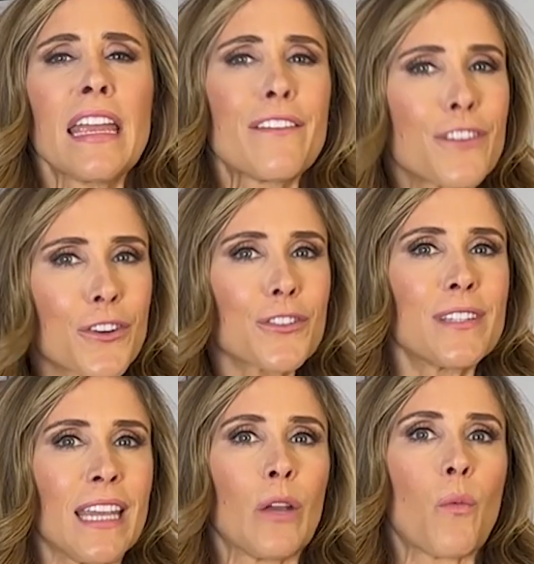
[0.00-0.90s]
If you're
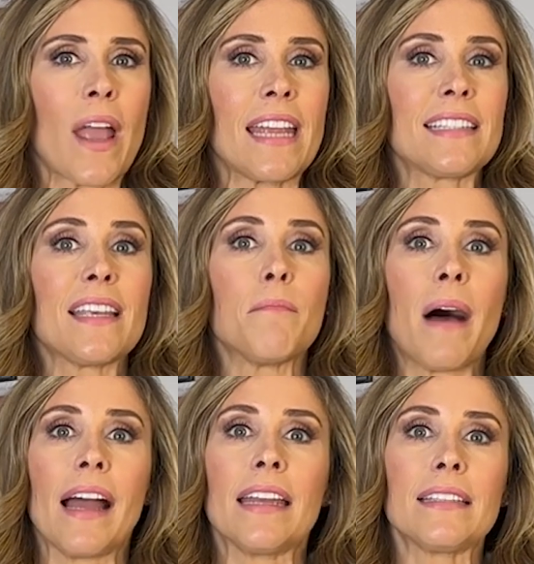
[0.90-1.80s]
seeing ways that
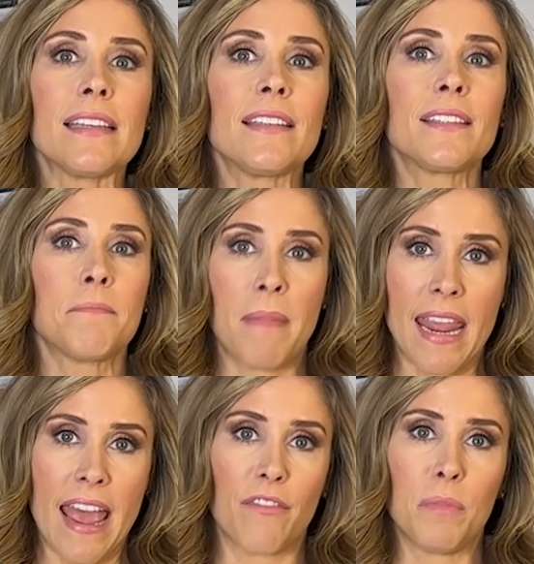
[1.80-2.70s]
biases
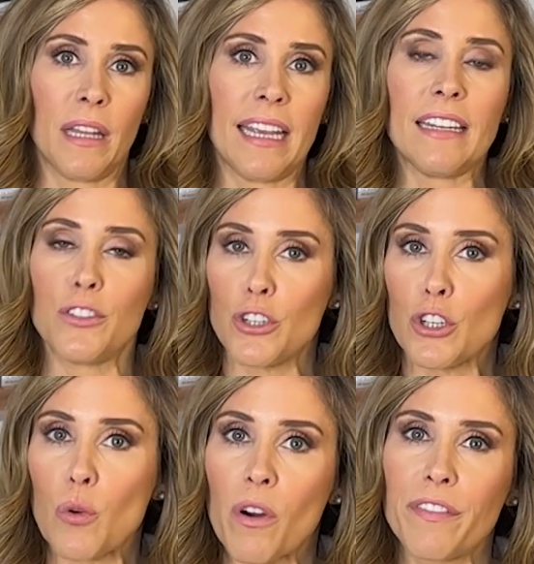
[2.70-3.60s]
may have played into
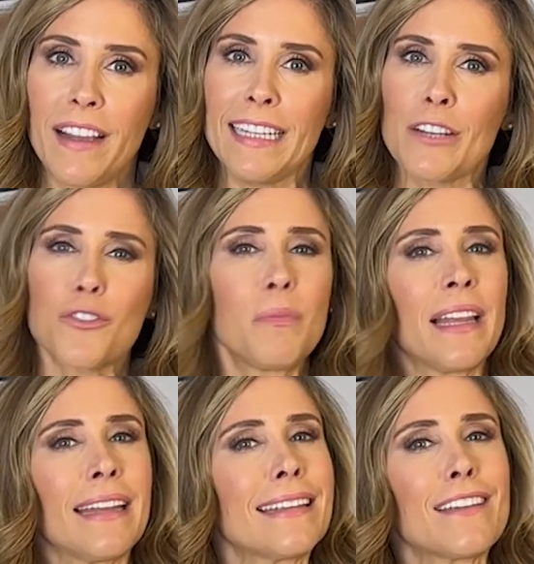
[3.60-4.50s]
your financial
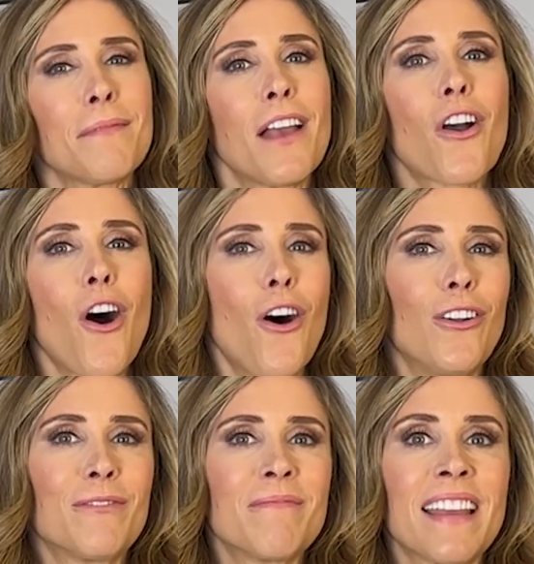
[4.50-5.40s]
plan, give me a
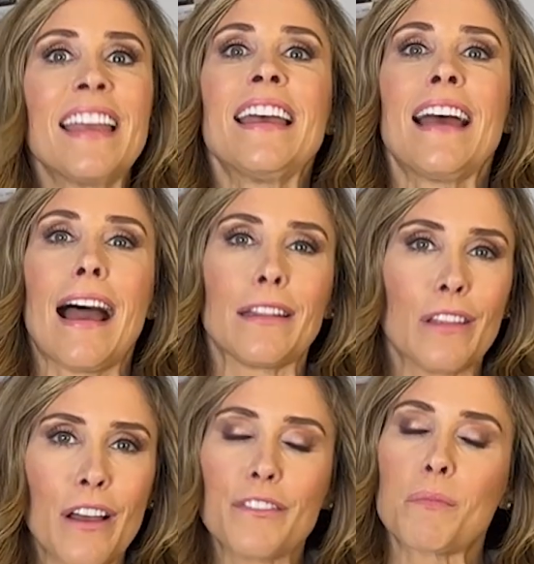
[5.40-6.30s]
call. I'd
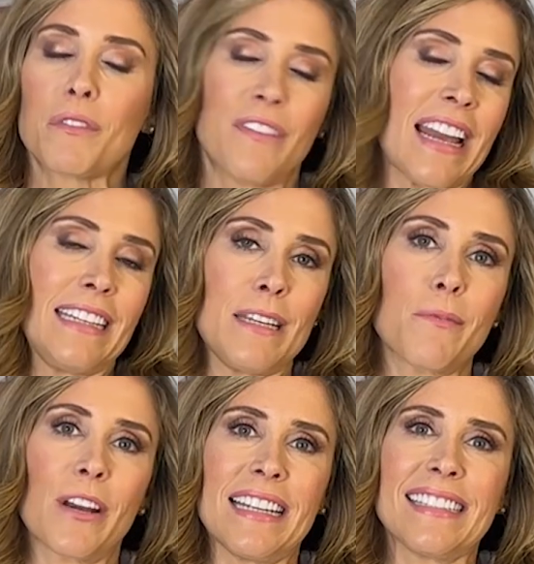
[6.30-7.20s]
love to provide
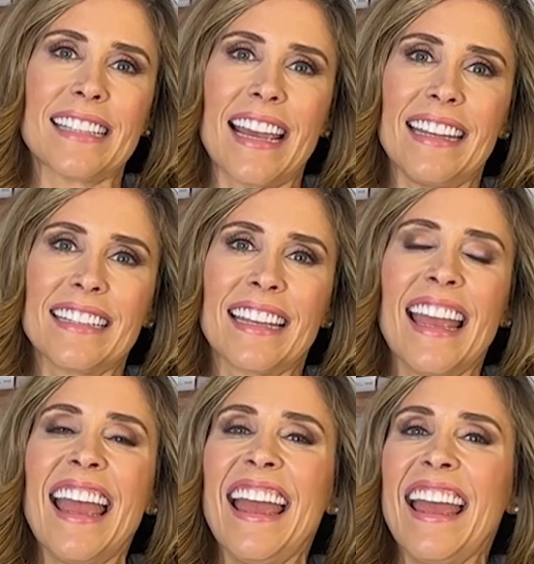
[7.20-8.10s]
deeper insight.
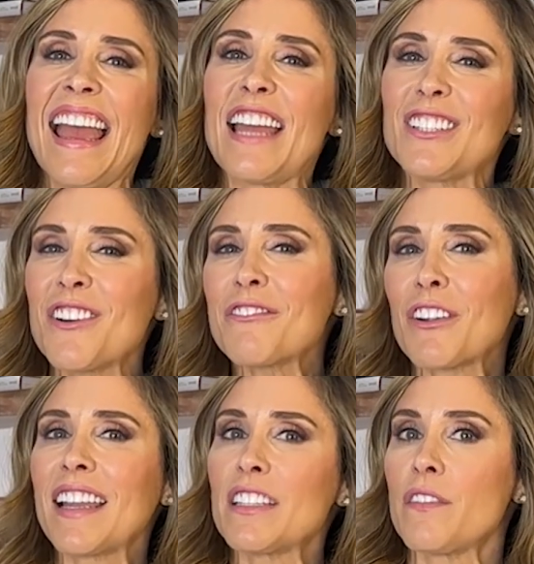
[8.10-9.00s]
And don't
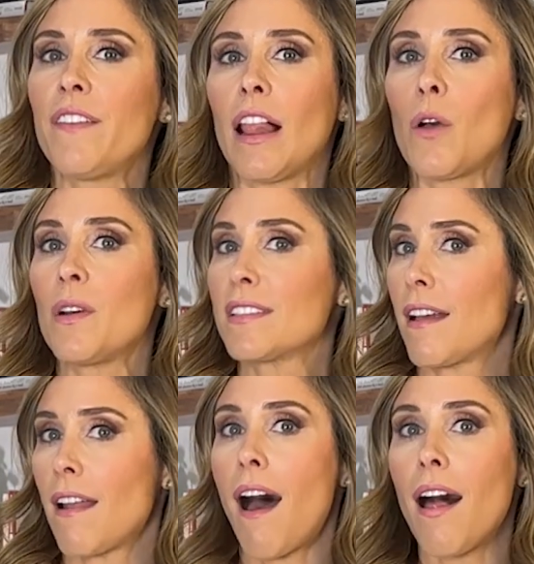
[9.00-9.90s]
forget to follow us
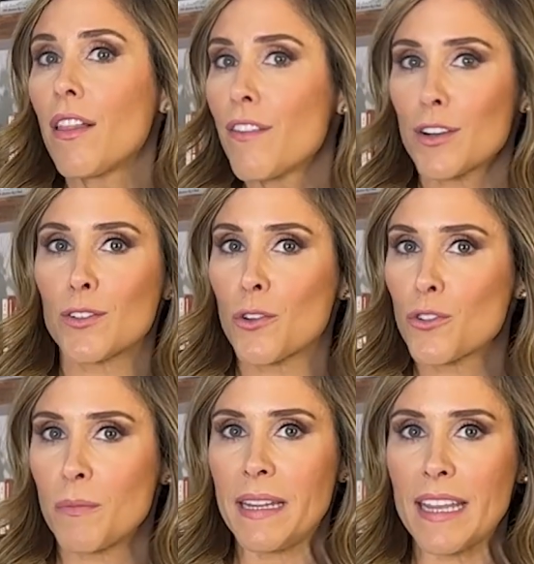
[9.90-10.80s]
on all of our
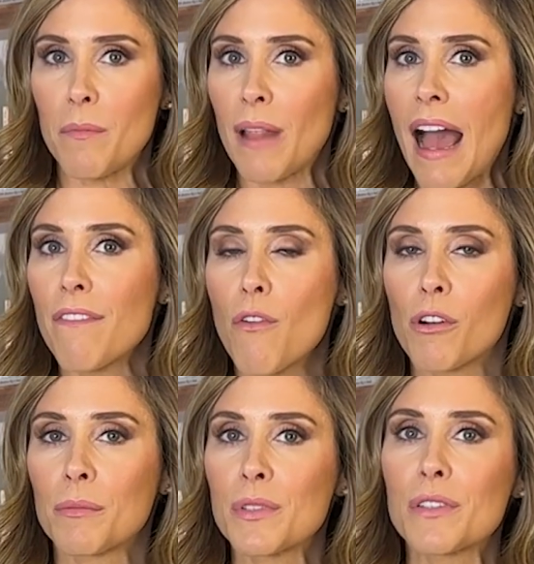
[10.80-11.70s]
social media
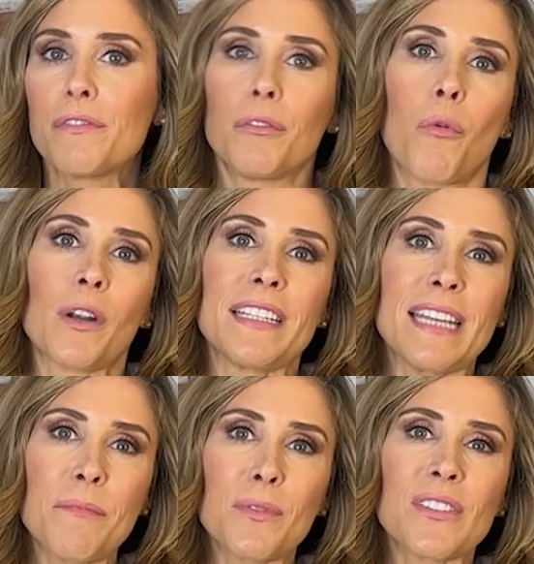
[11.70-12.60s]
platforms for more
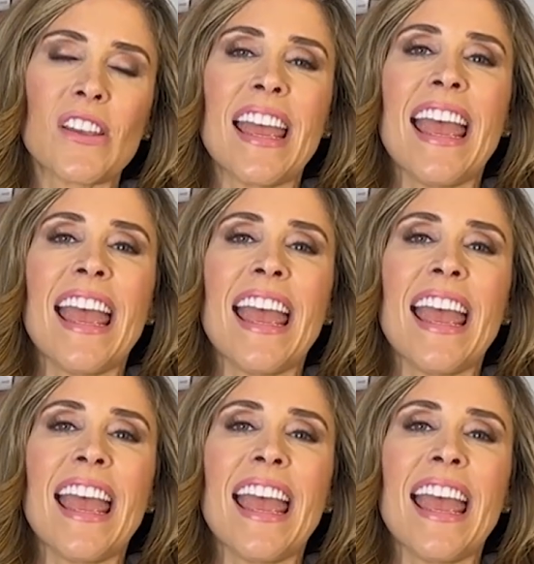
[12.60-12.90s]
tips